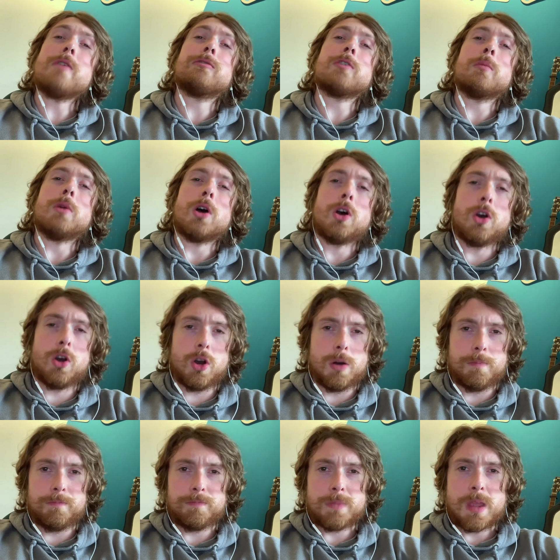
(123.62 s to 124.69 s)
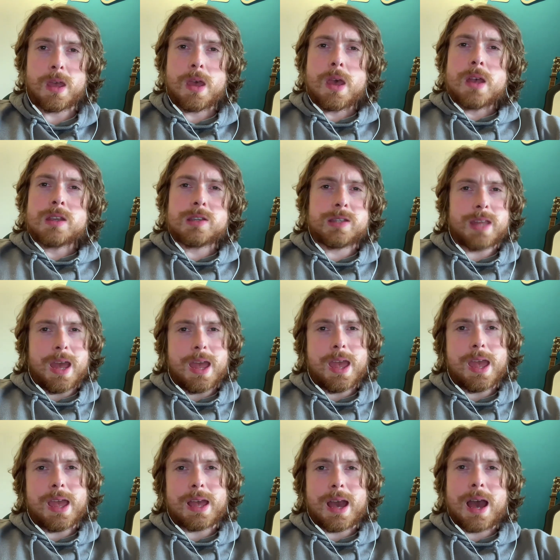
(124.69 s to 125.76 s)
from home,
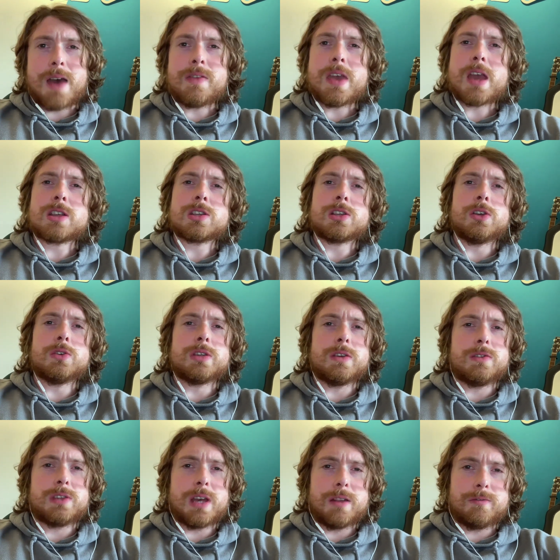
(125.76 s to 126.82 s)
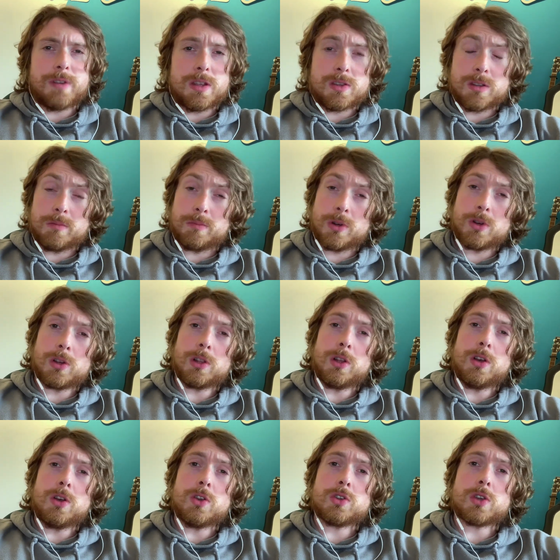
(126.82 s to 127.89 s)
staying at the exclusive San Vicente
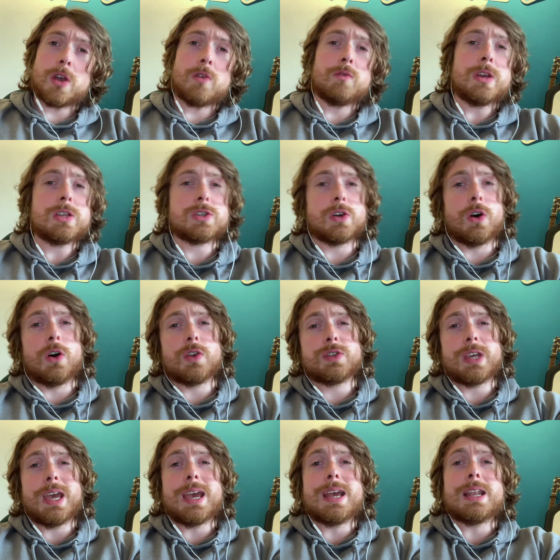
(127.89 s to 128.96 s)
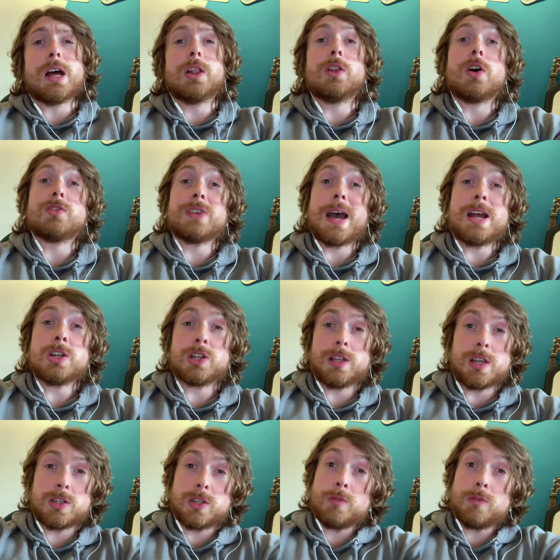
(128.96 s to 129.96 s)
Bungalows resort in Los Angeles.